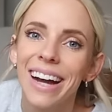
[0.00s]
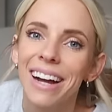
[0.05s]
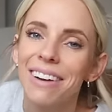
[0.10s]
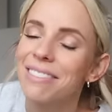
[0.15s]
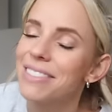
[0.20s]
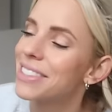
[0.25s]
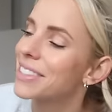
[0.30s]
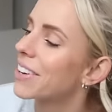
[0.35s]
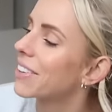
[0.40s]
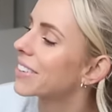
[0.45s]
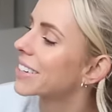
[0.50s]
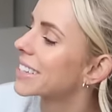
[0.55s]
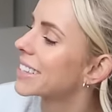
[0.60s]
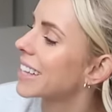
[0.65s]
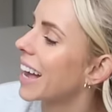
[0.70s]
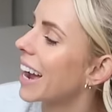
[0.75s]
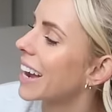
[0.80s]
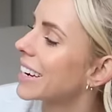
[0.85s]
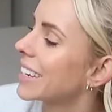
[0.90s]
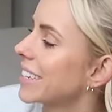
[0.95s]
I'm so
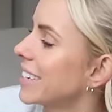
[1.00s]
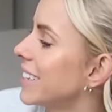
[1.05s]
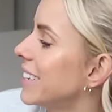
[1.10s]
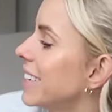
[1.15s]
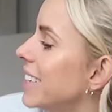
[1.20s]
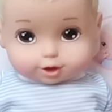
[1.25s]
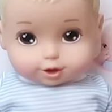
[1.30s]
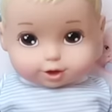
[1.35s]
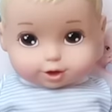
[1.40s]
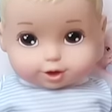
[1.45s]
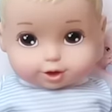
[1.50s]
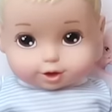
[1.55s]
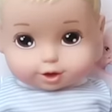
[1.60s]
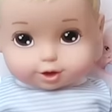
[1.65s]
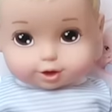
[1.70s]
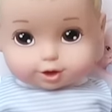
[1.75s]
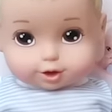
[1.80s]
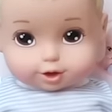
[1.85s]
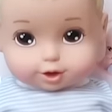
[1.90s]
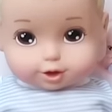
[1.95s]
excited. Look
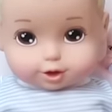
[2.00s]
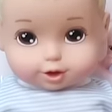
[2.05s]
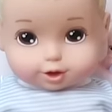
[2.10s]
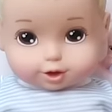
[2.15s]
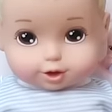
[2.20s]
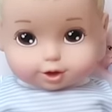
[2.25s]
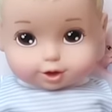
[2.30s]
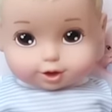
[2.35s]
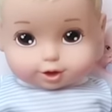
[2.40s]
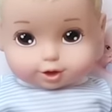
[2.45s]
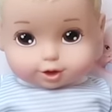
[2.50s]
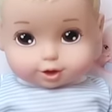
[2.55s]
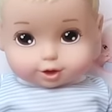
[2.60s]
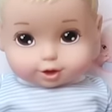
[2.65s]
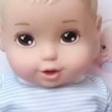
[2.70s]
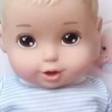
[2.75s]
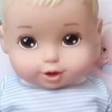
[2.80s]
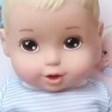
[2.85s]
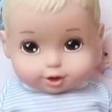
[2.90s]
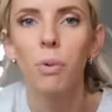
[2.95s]
how
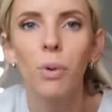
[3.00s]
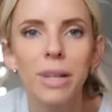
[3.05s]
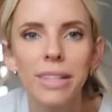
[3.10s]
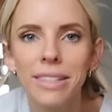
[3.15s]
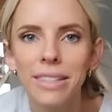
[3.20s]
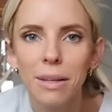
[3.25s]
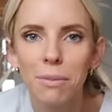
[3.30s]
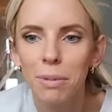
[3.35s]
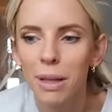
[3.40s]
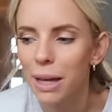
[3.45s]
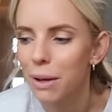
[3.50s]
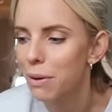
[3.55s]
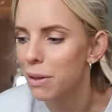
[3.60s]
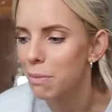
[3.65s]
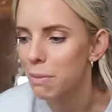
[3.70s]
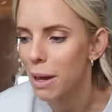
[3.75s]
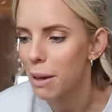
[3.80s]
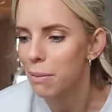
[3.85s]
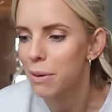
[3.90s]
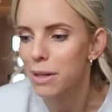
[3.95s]
cute. Boys can play
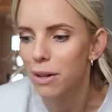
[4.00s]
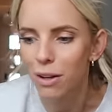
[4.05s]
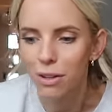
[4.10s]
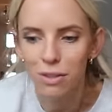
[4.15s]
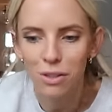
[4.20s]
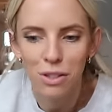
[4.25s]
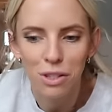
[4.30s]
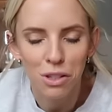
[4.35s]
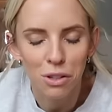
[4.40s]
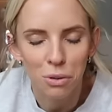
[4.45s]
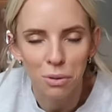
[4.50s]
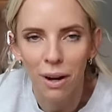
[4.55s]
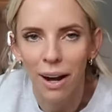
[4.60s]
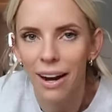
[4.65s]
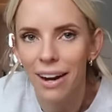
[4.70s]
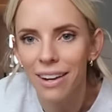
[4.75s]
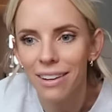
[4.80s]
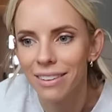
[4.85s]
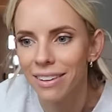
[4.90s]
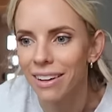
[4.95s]
with baby dolls too,
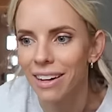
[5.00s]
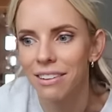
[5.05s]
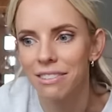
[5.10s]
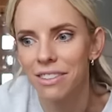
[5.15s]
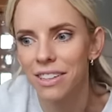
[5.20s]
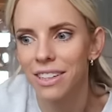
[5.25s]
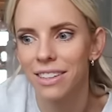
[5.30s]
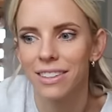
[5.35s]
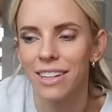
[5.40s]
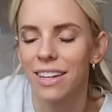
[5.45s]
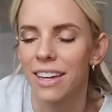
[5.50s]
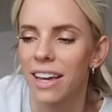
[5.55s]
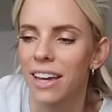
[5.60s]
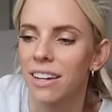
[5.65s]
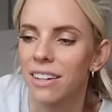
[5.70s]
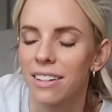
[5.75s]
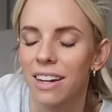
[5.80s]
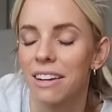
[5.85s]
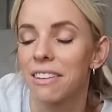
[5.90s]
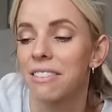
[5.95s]
right? Like, I feel like they
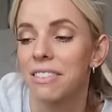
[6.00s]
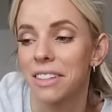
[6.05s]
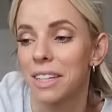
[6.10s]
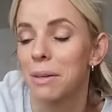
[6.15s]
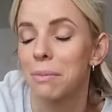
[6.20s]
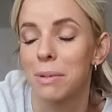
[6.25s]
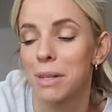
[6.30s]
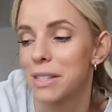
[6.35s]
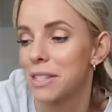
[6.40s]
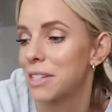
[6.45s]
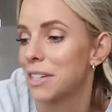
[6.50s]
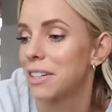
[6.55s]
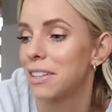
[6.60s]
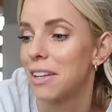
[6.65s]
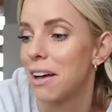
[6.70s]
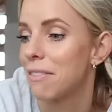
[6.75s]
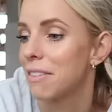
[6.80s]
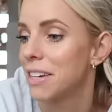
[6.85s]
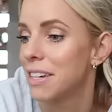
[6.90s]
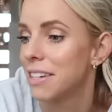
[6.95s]
can. I feel like Ben's gonna
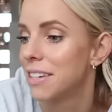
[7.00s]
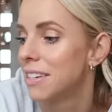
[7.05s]
love it.